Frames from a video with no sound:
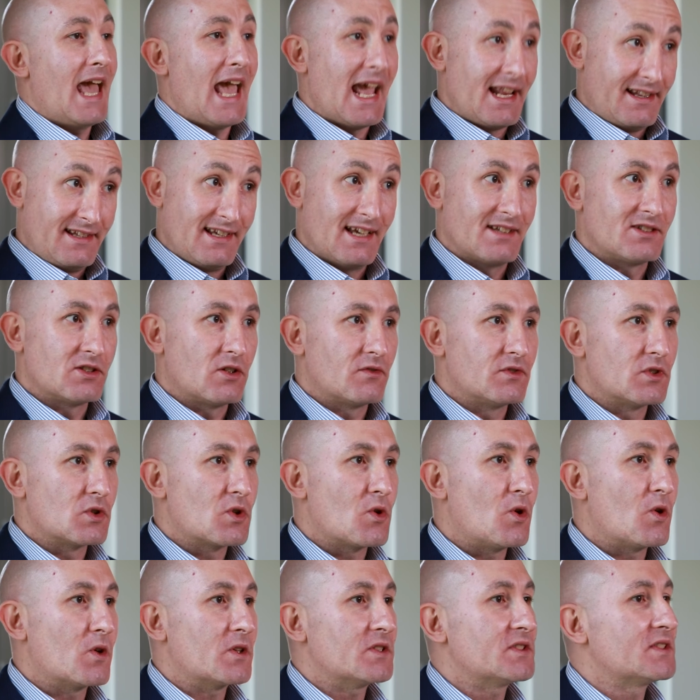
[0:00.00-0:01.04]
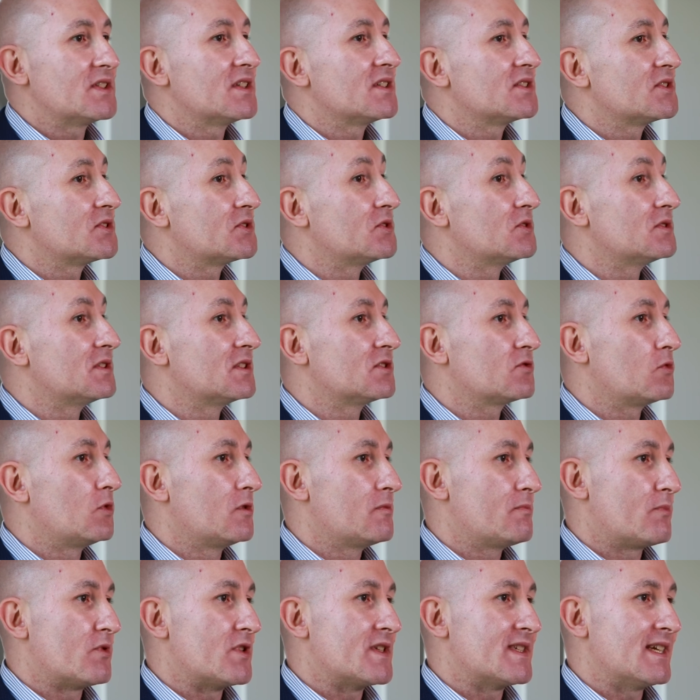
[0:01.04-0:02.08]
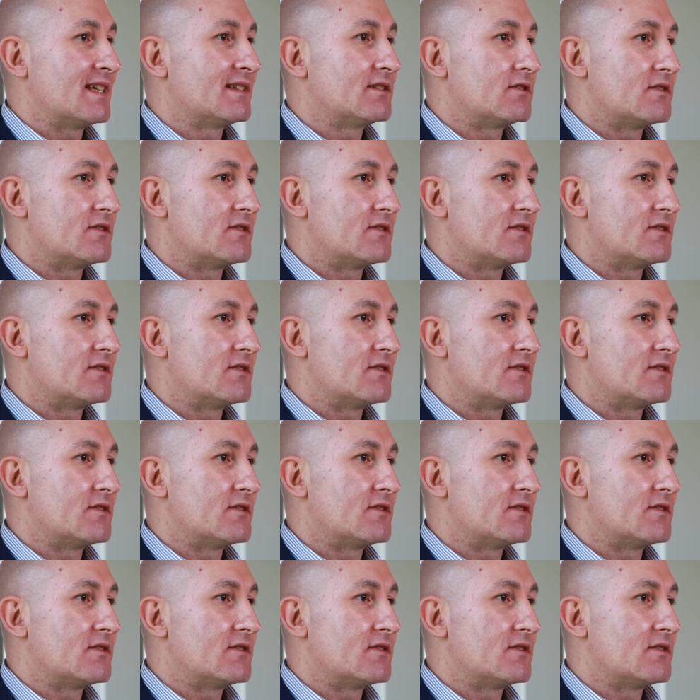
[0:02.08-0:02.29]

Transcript: At the end of the course, students would present